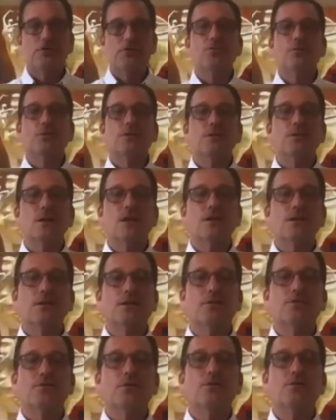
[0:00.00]
somewhat telling
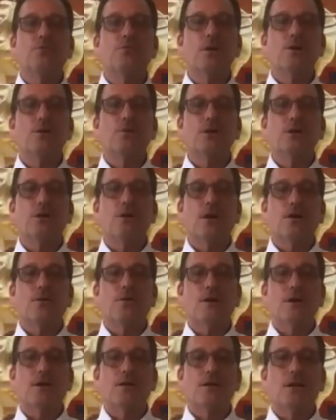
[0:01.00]
of where we are
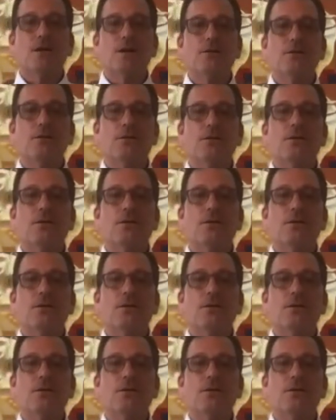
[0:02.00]
right now.